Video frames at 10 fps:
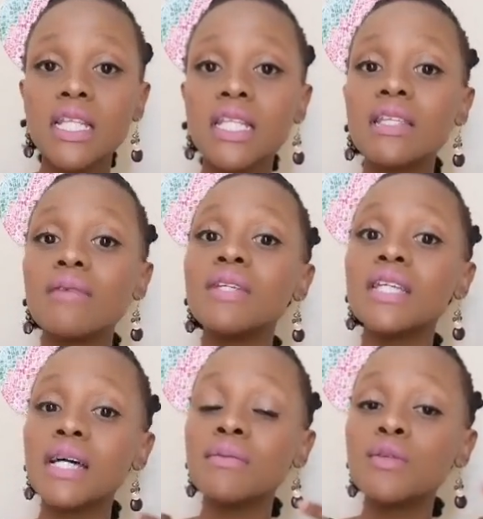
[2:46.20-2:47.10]
that
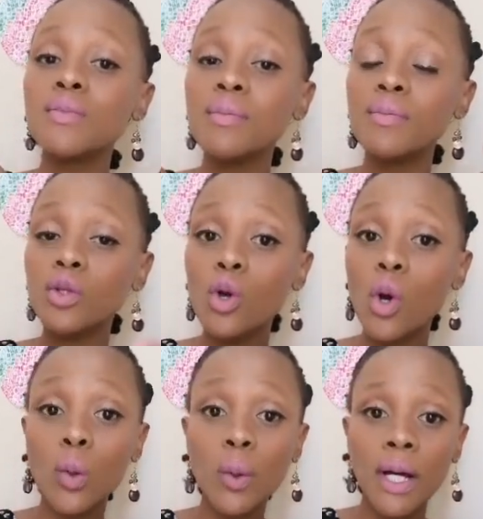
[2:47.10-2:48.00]
sometimes people
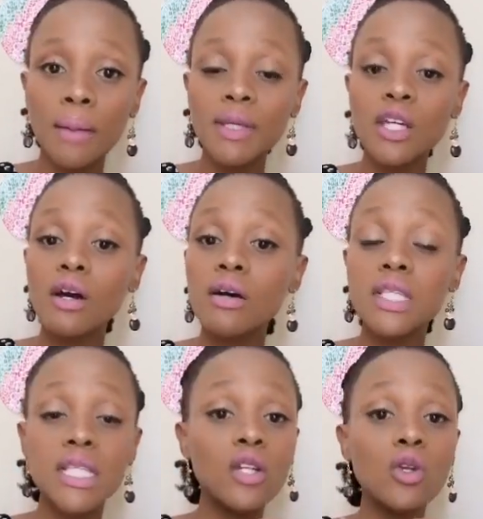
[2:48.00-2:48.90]
go
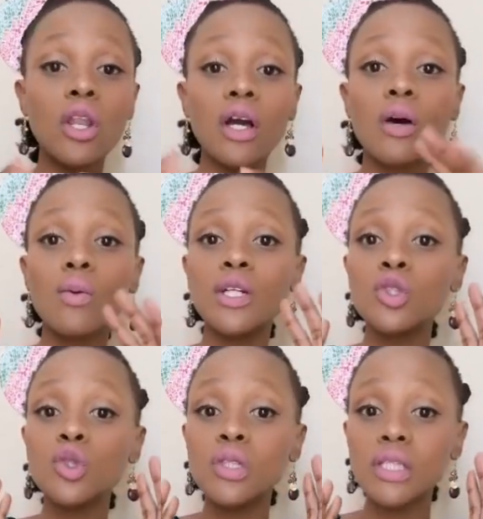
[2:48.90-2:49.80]
because they no longer
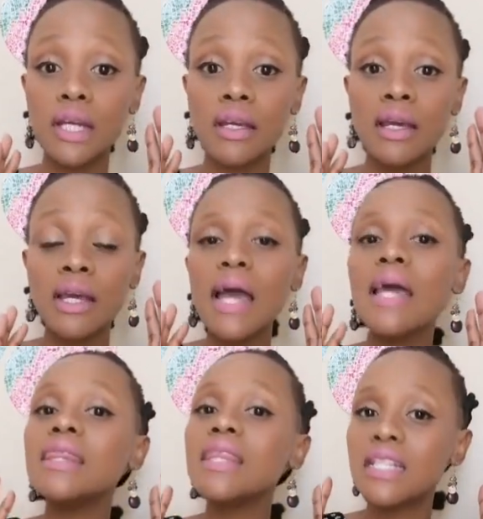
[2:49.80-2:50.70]
want to stay,
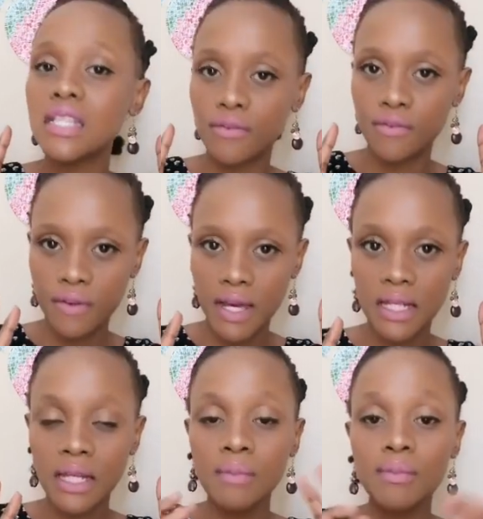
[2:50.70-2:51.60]
and that's
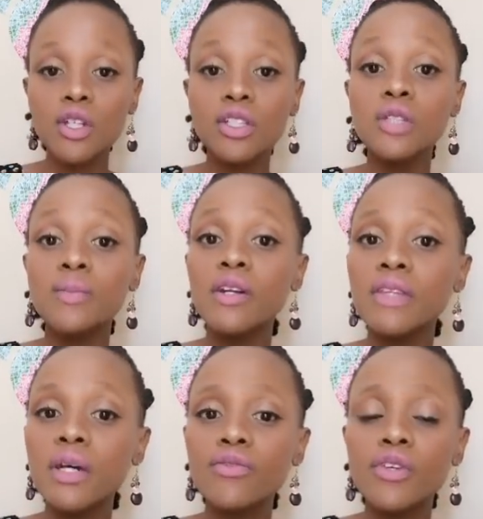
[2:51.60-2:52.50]
fine because it's part
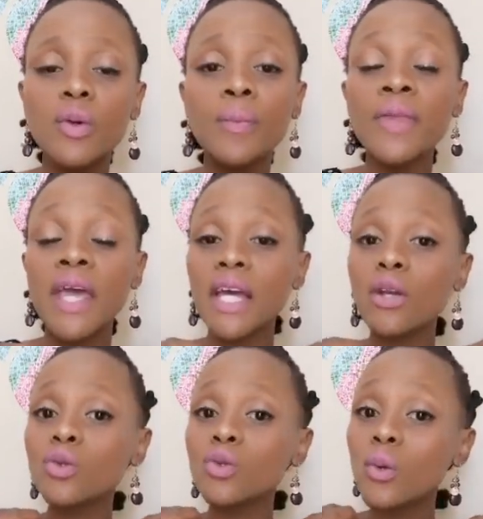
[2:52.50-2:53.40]
of their free will.
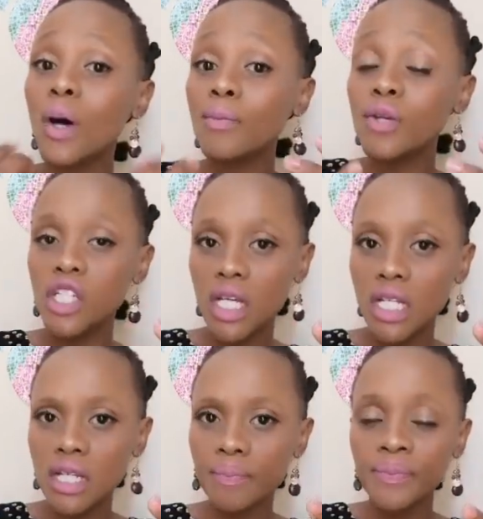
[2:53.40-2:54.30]
And also
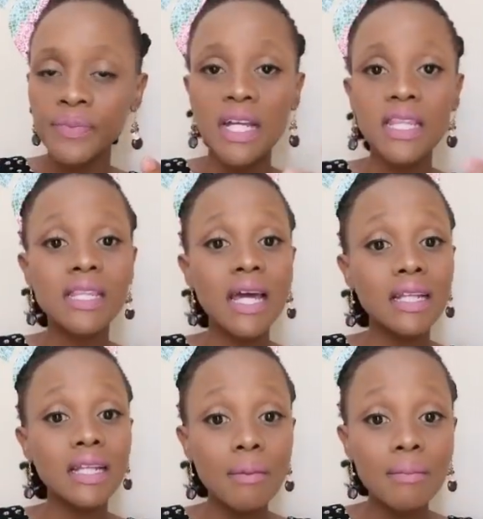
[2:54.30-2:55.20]
appreciating
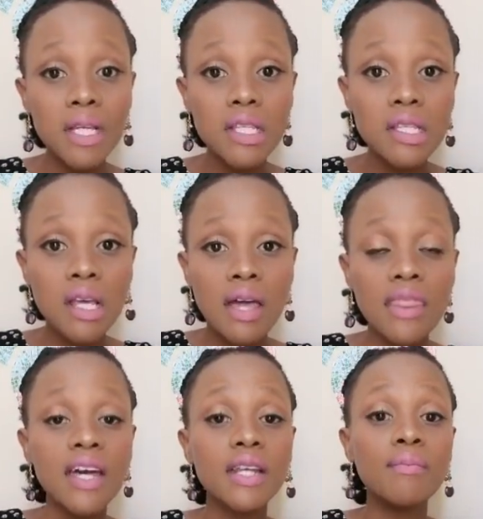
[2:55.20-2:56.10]
dynamics
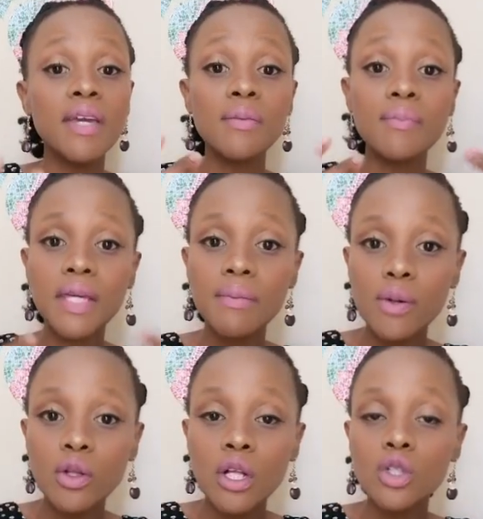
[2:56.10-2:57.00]
that make
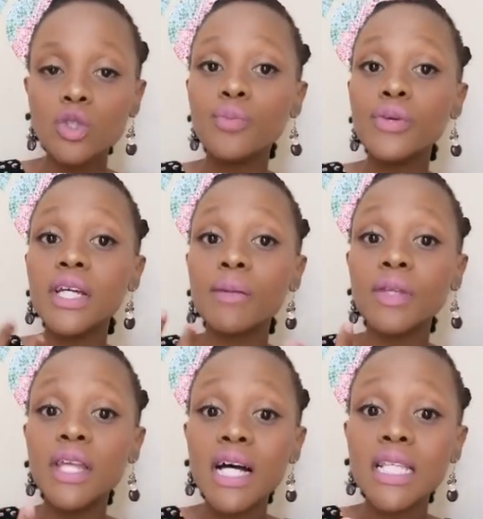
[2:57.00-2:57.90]
people to break up
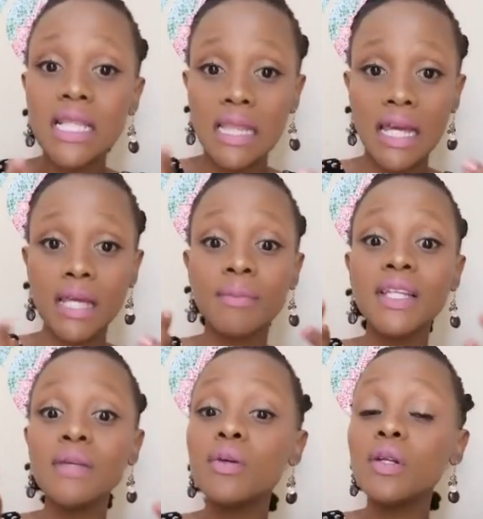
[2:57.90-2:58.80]
with us, like
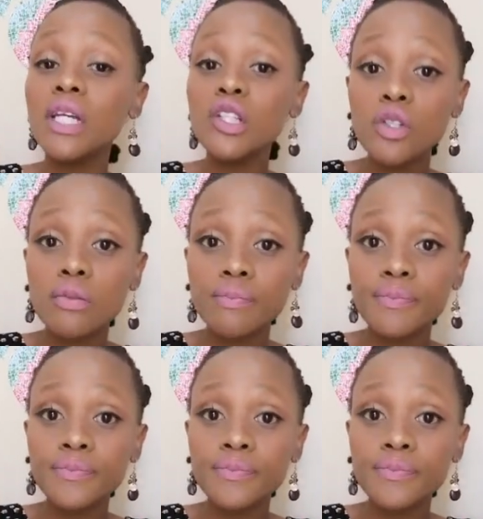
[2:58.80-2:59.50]
manipulation